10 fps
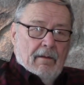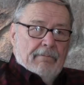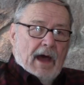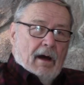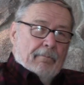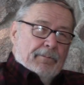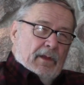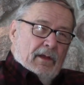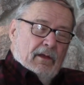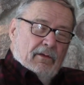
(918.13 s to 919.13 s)
Now,
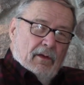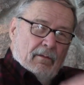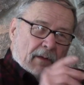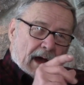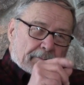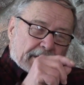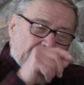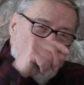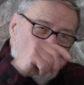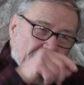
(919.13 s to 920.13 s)
I'm
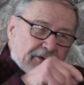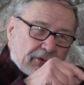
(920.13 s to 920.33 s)
beginning this